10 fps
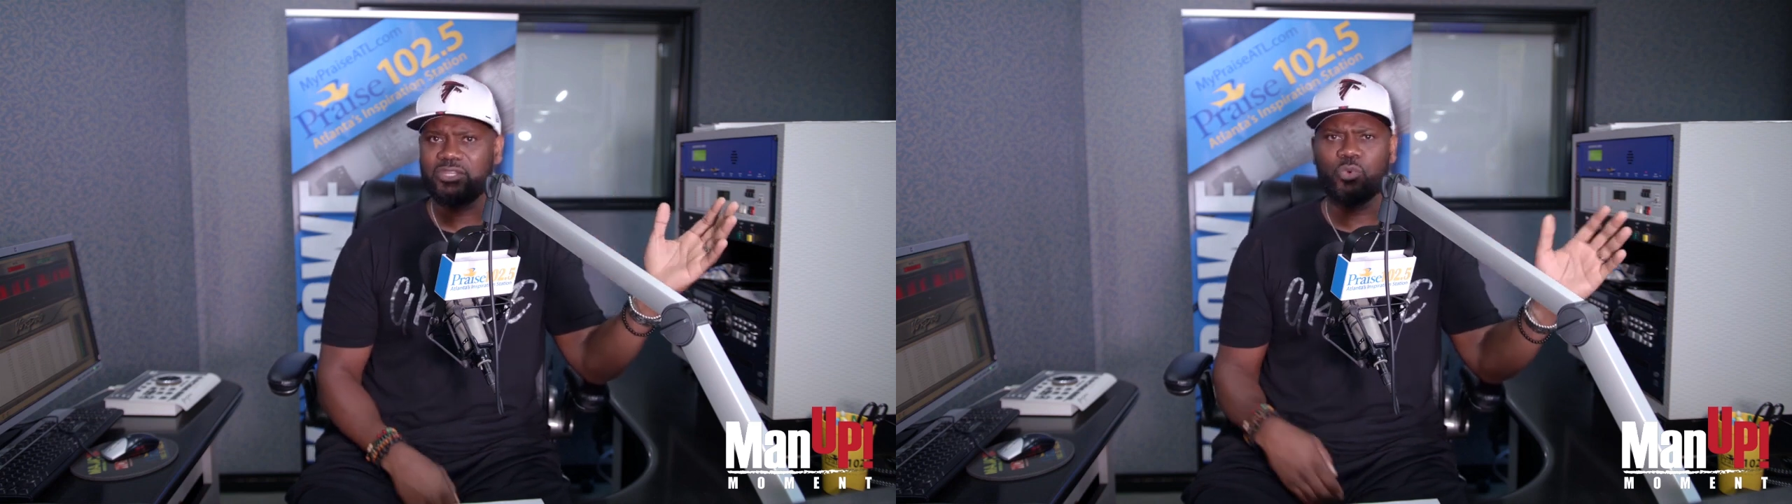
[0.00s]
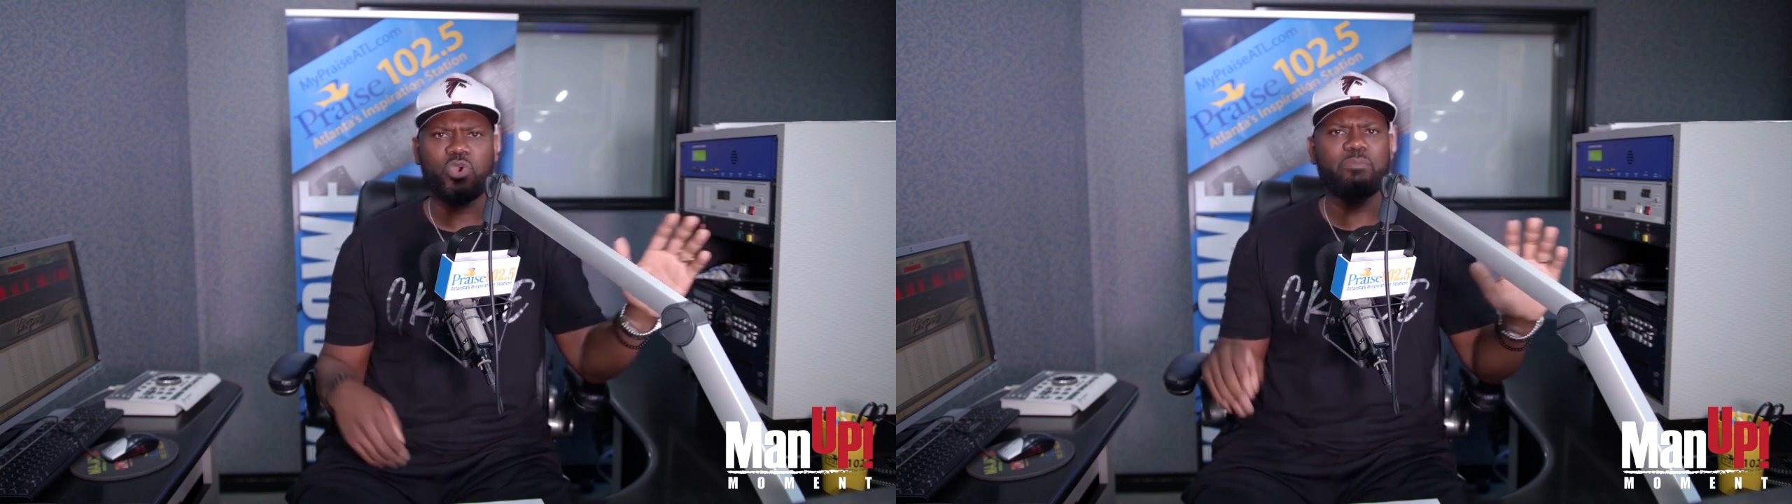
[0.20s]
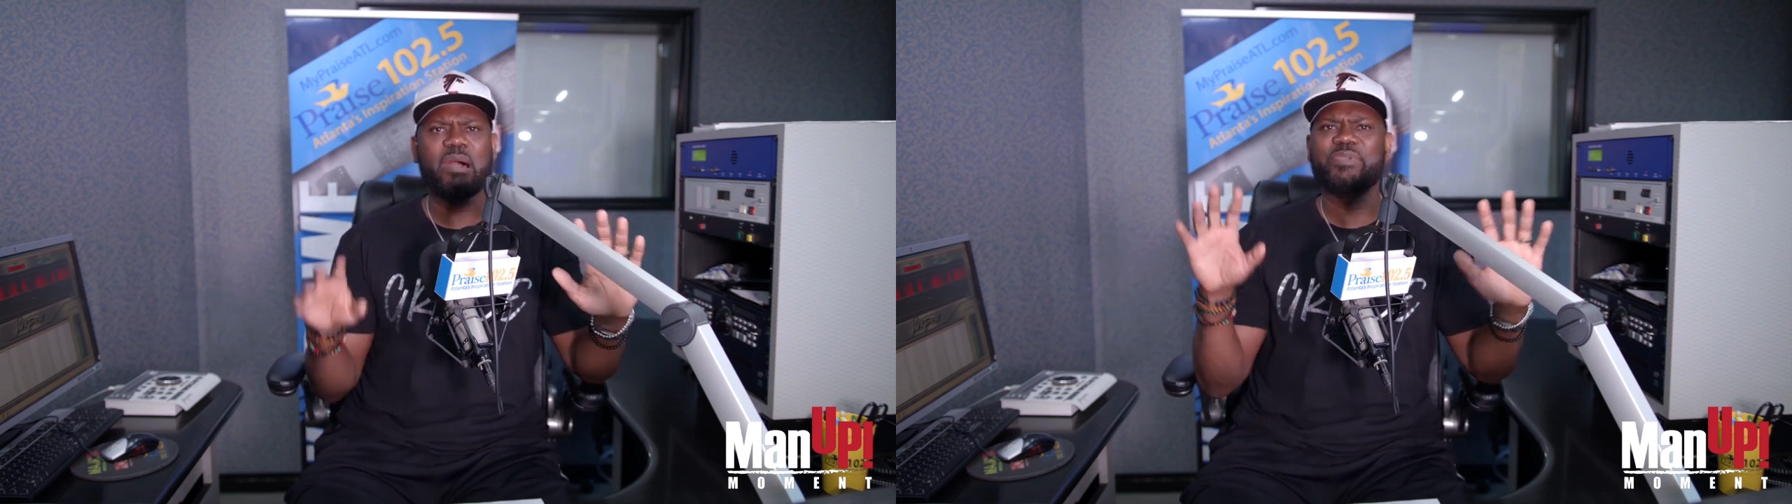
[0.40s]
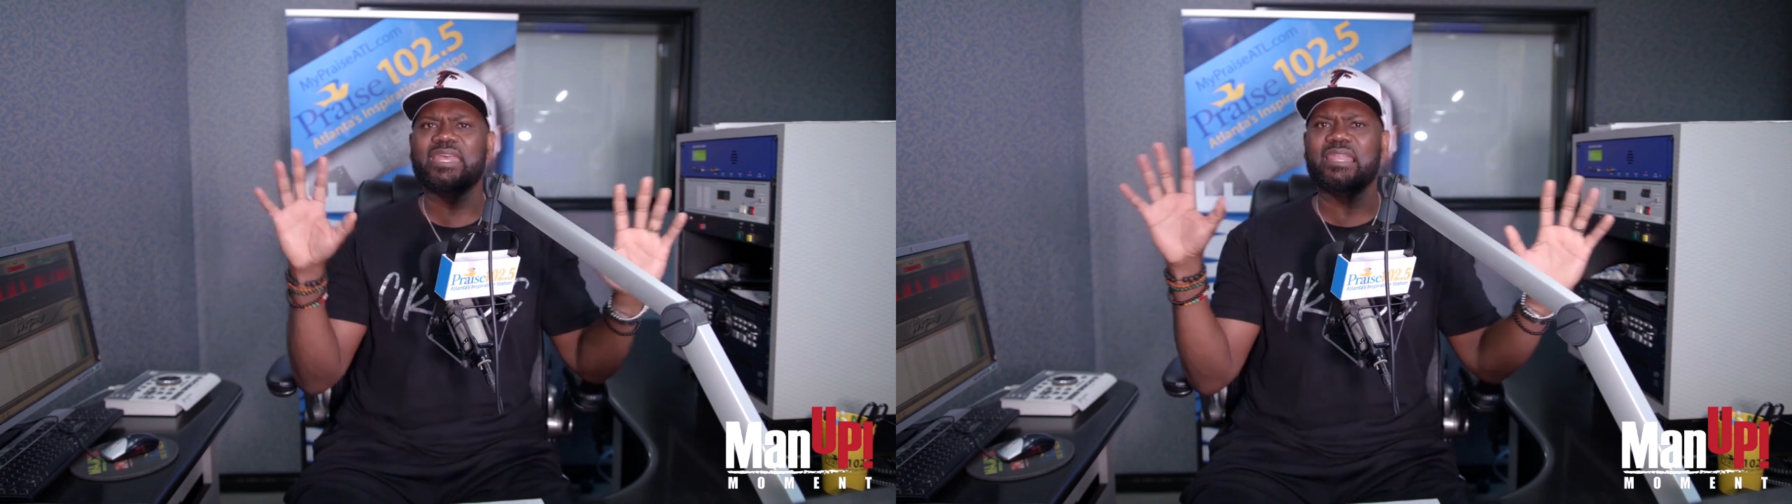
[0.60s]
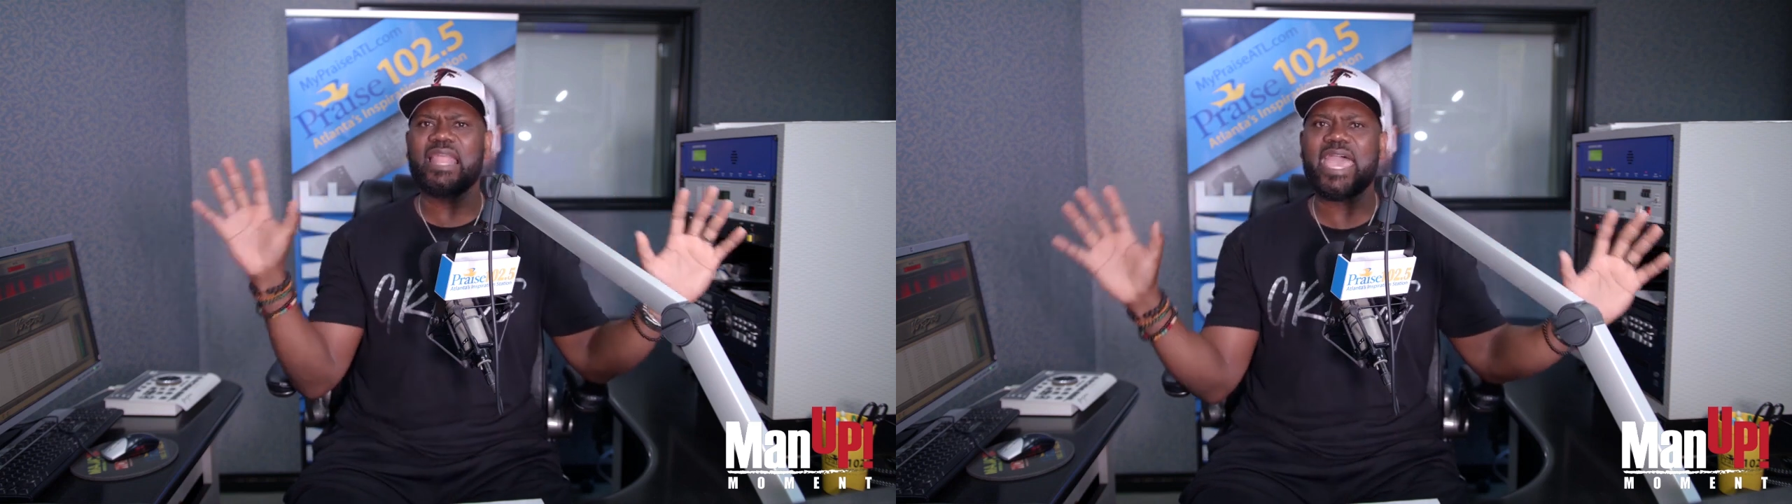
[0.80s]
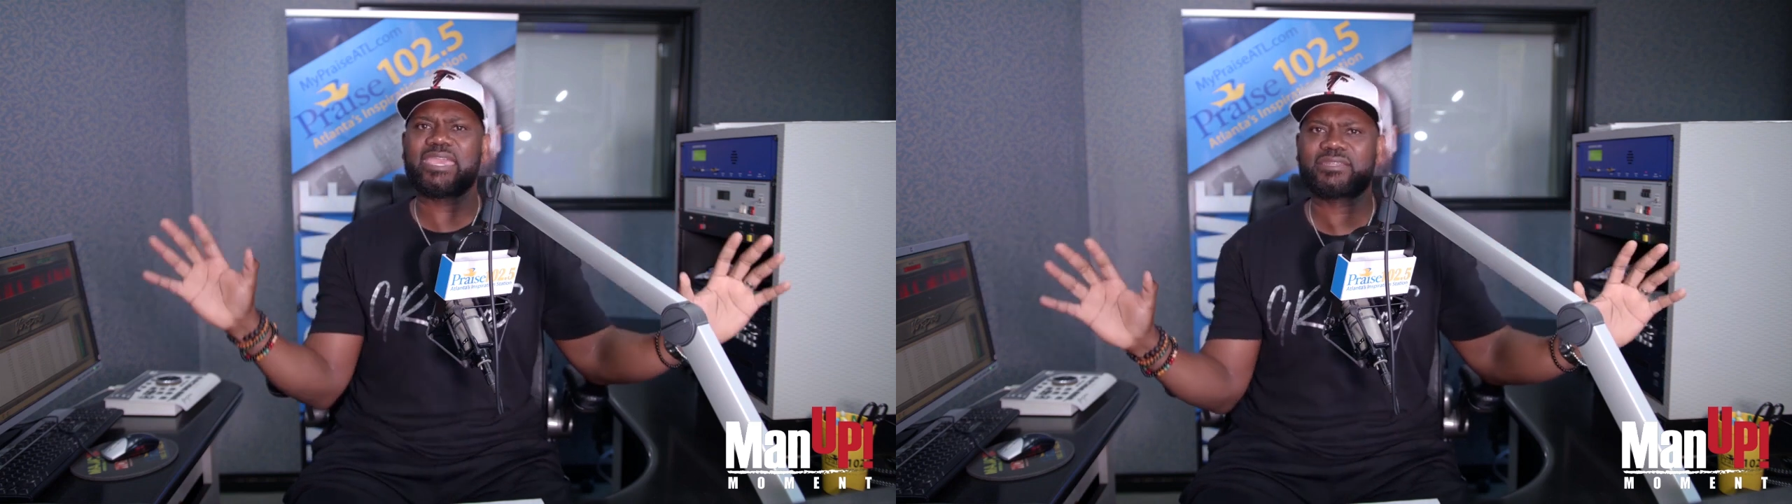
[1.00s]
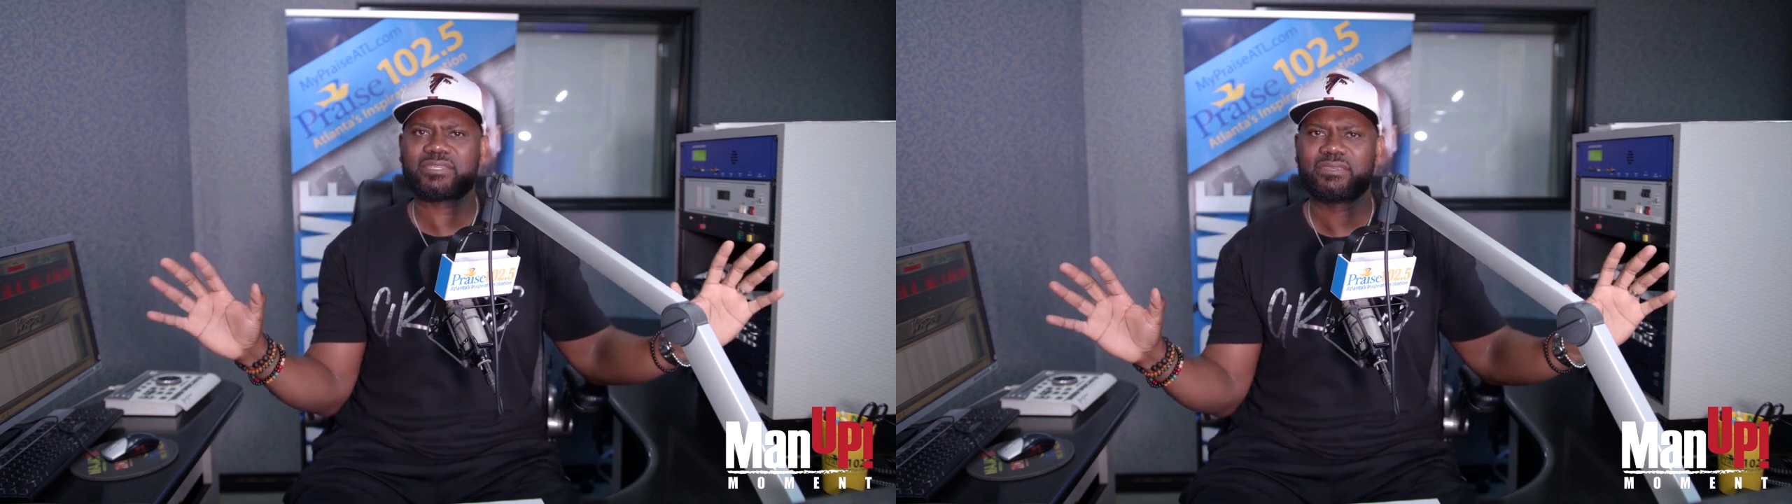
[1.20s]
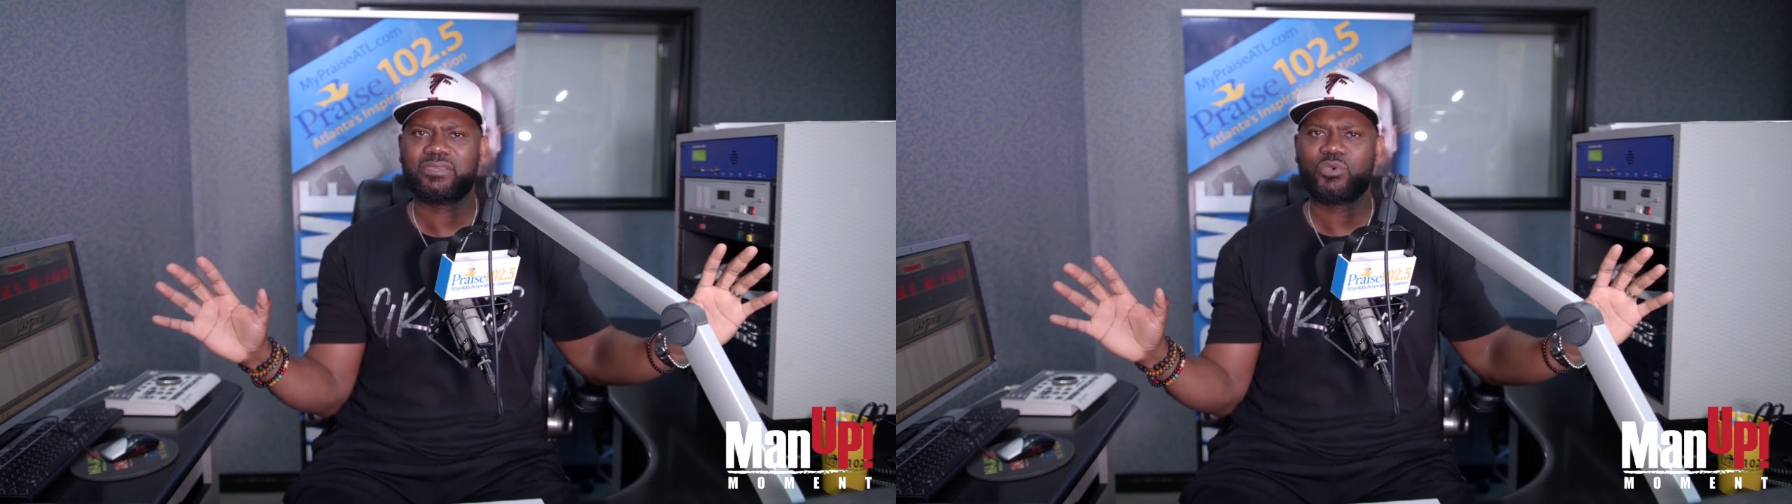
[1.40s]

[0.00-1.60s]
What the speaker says: Don't worry about being liked.